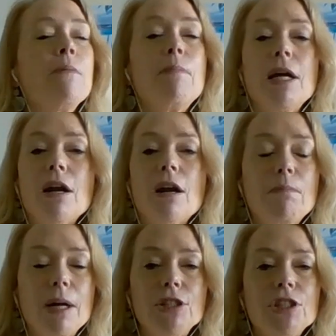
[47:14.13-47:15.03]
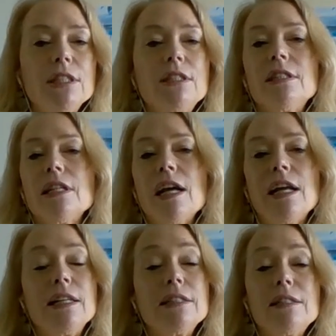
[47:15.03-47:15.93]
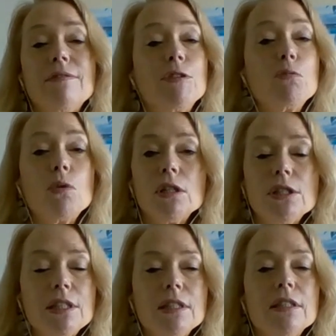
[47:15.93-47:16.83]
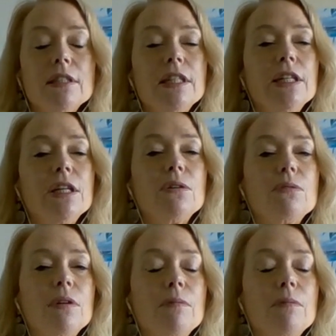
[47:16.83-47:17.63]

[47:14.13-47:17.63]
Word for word: but our budgets and it's even worse in you know